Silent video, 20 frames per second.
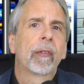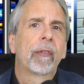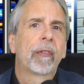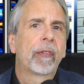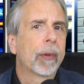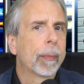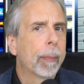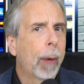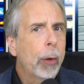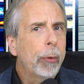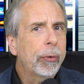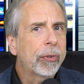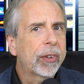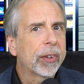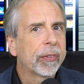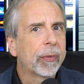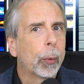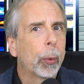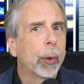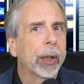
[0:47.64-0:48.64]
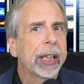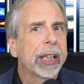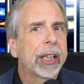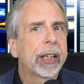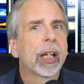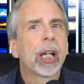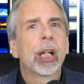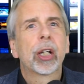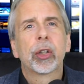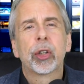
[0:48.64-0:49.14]
For most of the
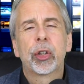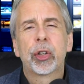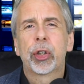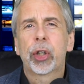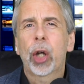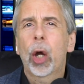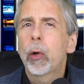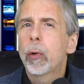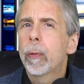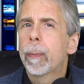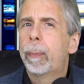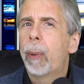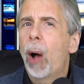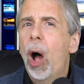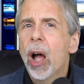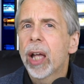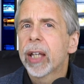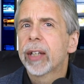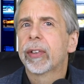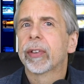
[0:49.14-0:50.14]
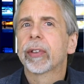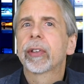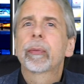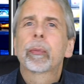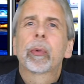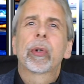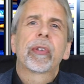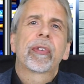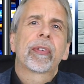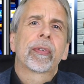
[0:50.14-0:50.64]
week, Joe
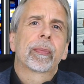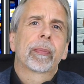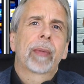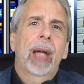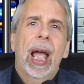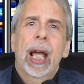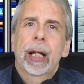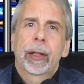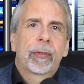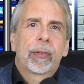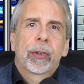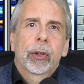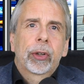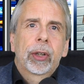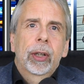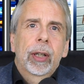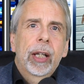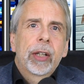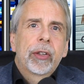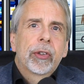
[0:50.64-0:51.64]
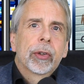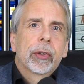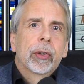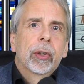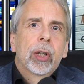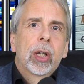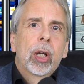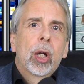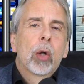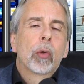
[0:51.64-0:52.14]
Biden was out of
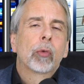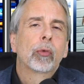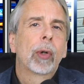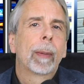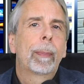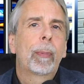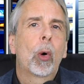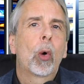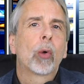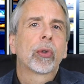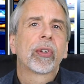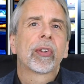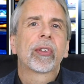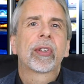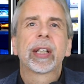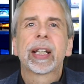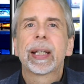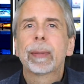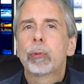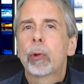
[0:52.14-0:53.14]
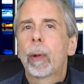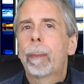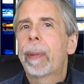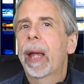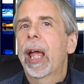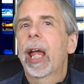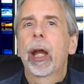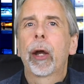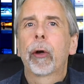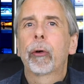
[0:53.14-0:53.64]
circulation, reportedly
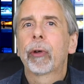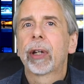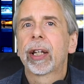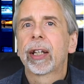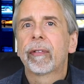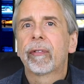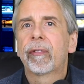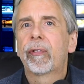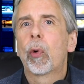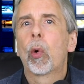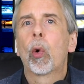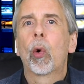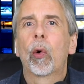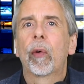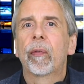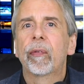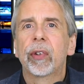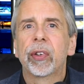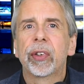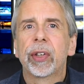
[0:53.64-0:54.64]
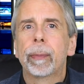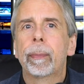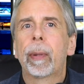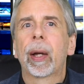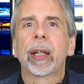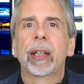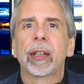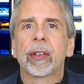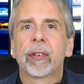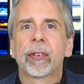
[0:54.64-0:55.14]
preparing for the
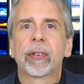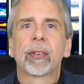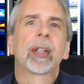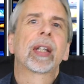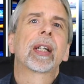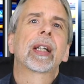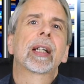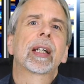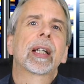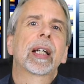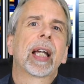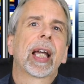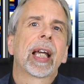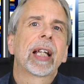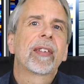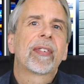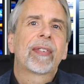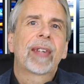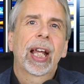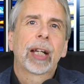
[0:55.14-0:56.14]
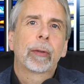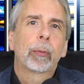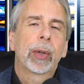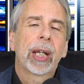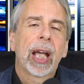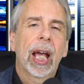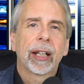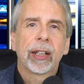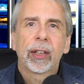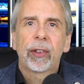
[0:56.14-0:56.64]
debate. Instead,
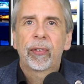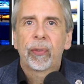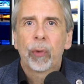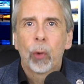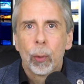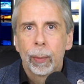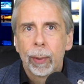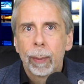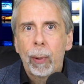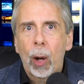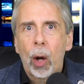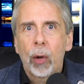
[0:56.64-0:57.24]
we had his former